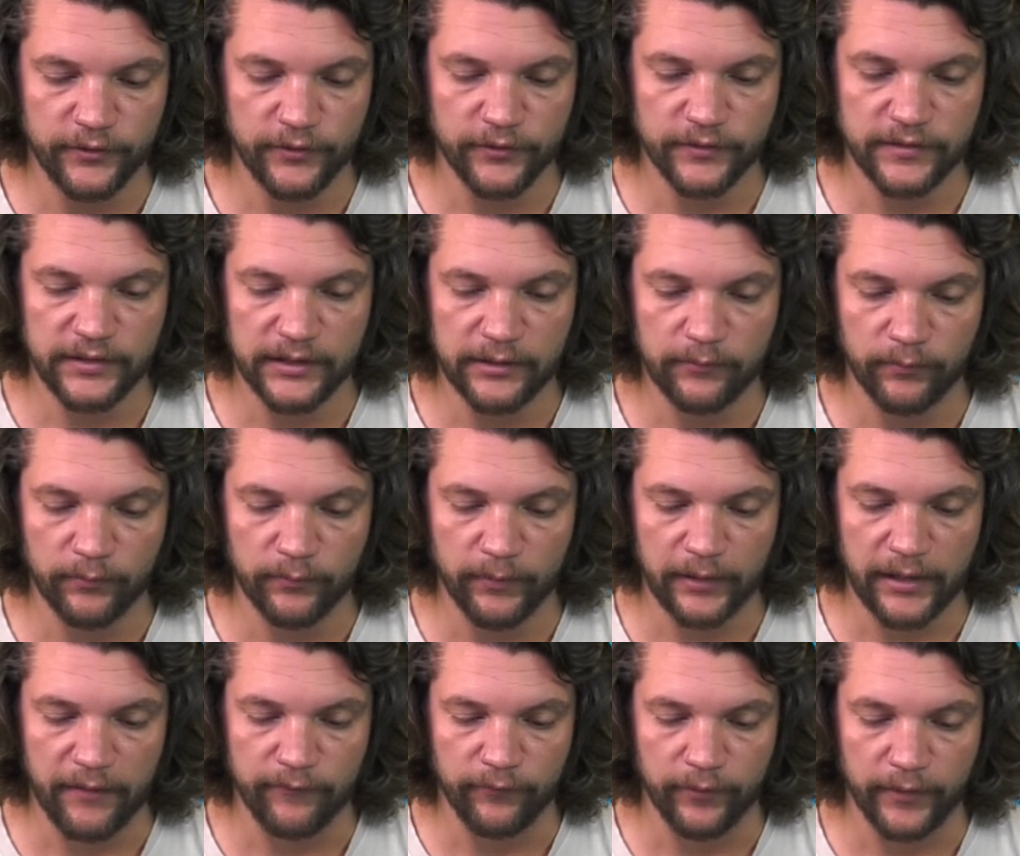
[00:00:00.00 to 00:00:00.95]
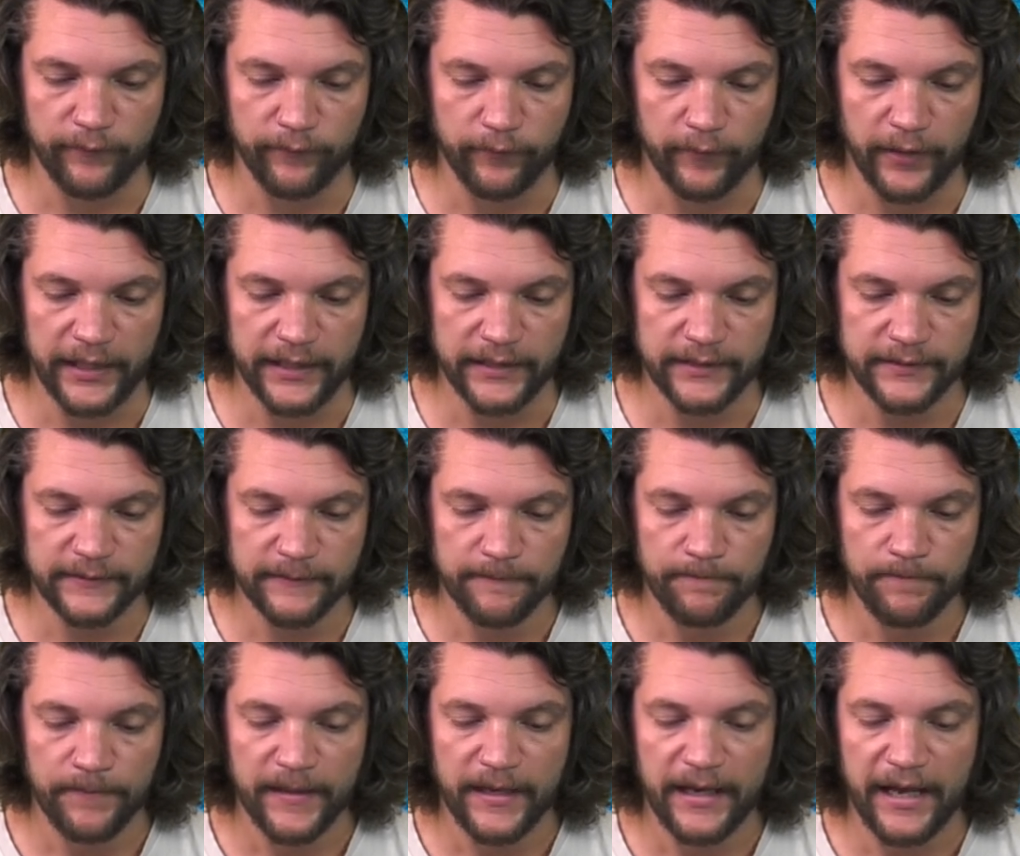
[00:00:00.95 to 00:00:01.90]
your secret recovery phrase
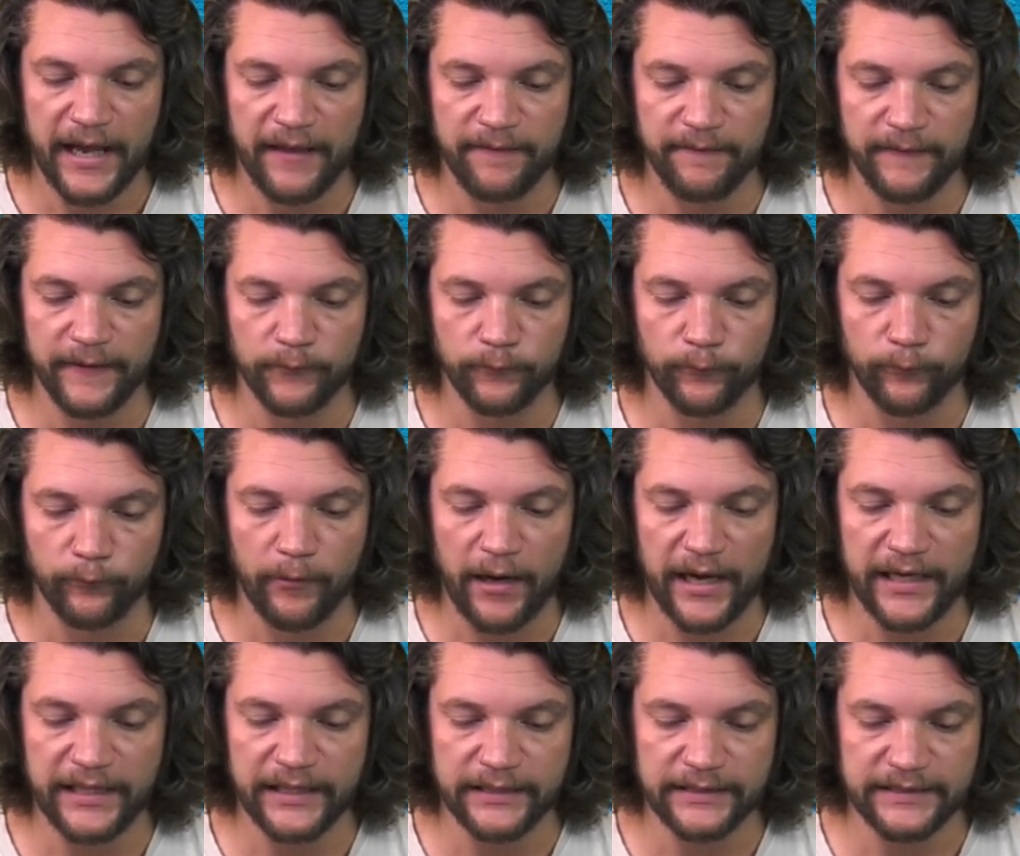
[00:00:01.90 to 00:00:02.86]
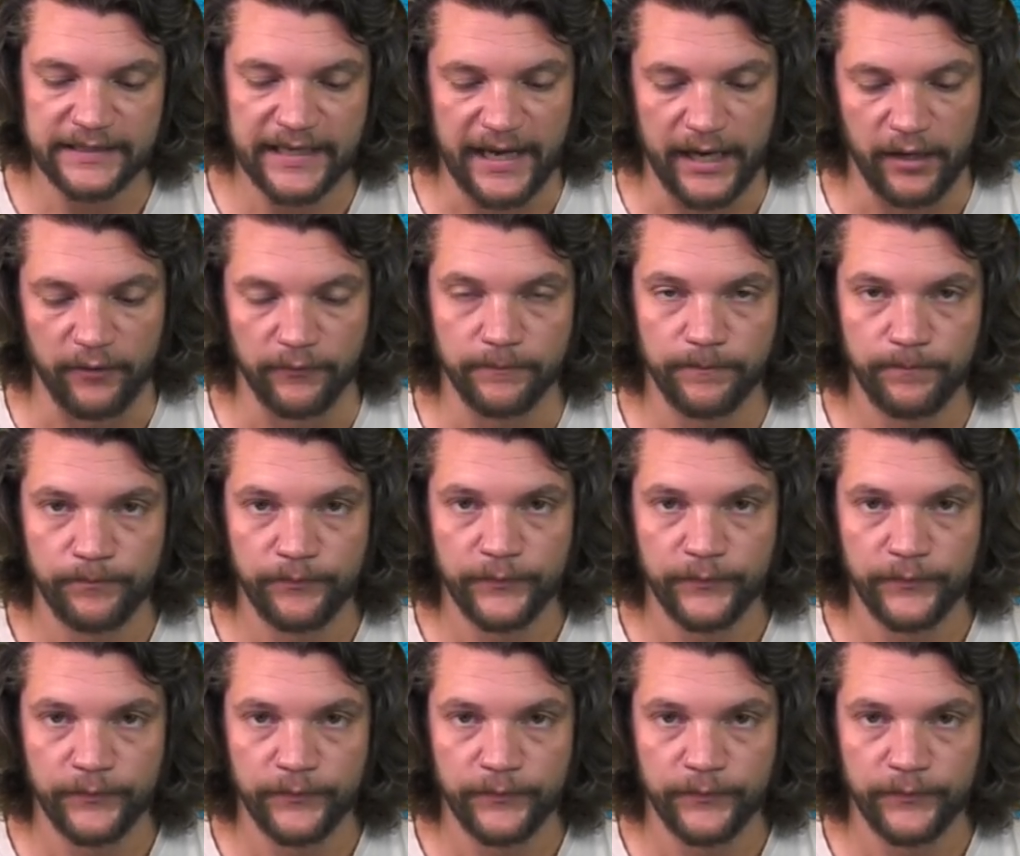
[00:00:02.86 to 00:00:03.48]
and then write it down.